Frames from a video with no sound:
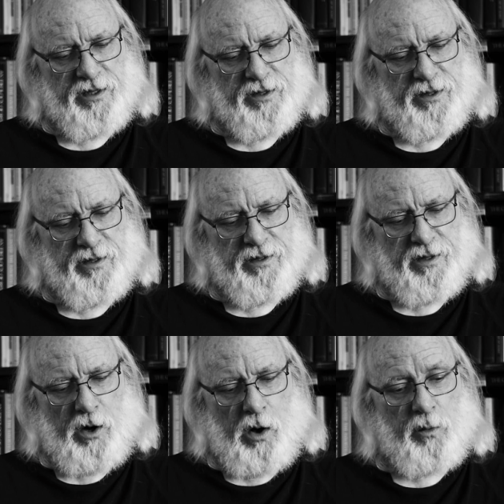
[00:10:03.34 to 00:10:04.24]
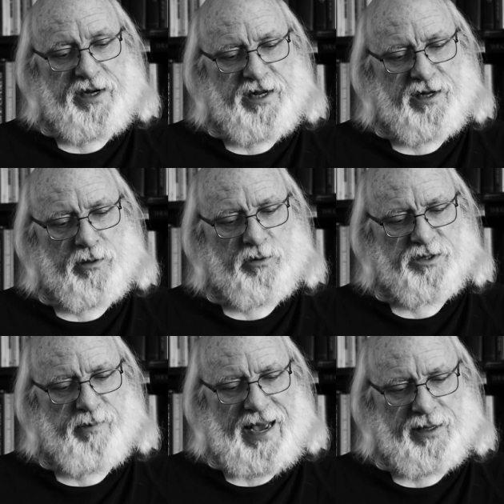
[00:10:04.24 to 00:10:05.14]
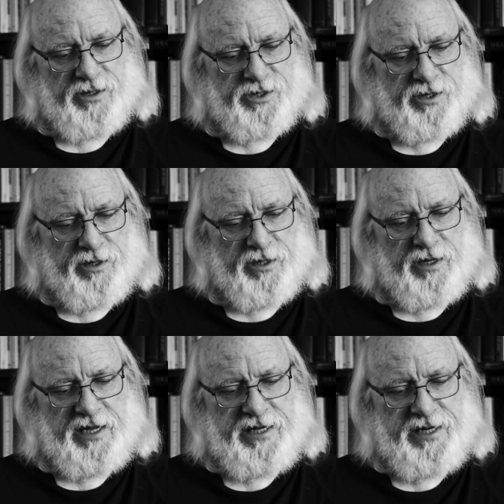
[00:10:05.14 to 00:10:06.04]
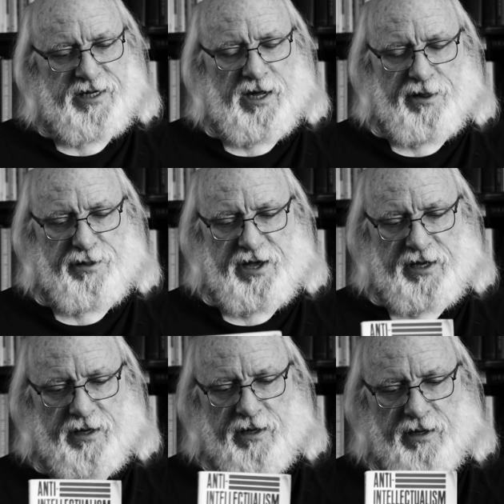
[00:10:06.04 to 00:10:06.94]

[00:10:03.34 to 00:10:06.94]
that all we needed was balance, and that he did not think.